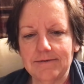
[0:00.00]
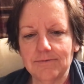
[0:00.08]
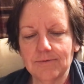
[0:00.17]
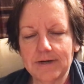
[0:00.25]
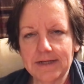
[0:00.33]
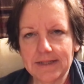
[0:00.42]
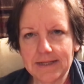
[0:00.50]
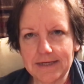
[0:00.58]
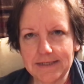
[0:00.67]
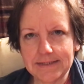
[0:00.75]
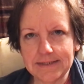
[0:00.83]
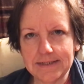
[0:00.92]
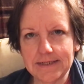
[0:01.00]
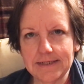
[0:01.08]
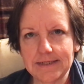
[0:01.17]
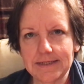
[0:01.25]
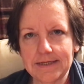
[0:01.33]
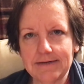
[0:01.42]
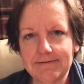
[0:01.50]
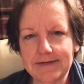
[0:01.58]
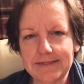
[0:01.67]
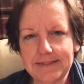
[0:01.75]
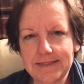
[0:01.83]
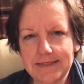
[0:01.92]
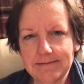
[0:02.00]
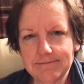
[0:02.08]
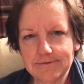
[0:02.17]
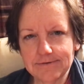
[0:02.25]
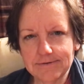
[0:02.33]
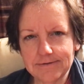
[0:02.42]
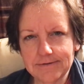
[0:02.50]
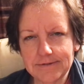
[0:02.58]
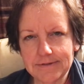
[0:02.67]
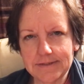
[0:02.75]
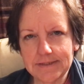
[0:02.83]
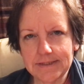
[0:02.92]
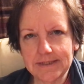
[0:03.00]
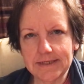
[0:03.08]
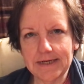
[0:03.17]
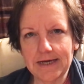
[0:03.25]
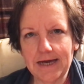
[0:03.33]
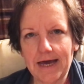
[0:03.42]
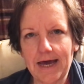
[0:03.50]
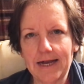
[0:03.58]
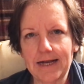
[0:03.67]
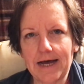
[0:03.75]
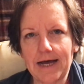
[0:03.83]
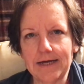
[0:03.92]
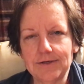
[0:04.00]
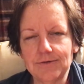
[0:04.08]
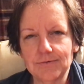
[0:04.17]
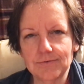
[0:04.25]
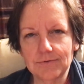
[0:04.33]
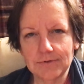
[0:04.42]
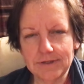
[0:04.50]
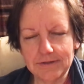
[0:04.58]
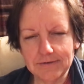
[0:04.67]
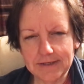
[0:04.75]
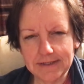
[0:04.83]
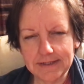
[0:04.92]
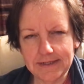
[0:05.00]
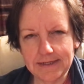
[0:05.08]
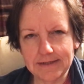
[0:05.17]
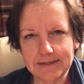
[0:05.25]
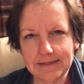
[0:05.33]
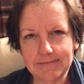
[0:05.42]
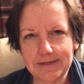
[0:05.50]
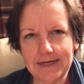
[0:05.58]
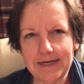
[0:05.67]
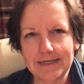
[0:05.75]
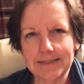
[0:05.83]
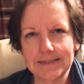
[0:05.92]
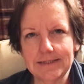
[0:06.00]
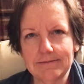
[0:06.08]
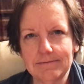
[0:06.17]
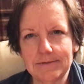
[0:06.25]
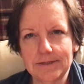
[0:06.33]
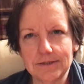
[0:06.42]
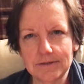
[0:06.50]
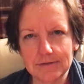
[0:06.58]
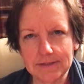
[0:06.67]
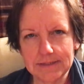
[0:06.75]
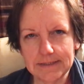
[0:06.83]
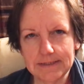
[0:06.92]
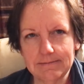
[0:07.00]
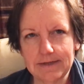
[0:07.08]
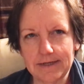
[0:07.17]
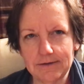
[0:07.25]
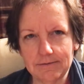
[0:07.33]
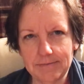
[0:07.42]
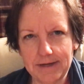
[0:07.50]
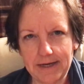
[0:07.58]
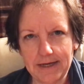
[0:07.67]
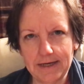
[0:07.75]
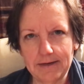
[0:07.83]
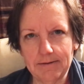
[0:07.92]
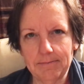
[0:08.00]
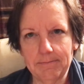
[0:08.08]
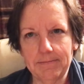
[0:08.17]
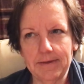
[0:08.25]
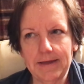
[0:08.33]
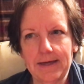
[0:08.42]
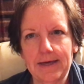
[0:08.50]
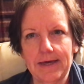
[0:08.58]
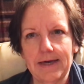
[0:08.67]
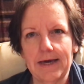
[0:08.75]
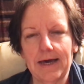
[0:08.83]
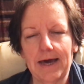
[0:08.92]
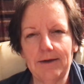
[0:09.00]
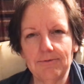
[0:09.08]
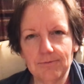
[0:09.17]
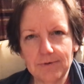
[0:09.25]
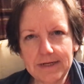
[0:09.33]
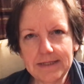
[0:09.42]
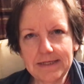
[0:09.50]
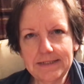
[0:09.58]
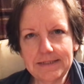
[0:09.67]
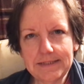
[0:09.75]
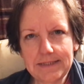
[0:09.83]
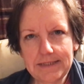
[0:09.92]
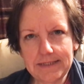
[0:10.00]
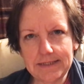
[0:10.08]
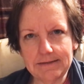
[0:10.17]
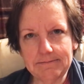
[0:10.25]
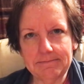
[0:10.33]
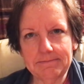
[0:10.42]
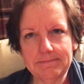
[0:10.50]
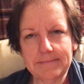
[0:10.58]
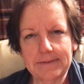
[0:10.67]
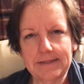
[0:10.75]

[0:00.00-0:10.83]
realizing if I seek him first and I truly try and lean on him and ask him to trust him and obey him and really seek him,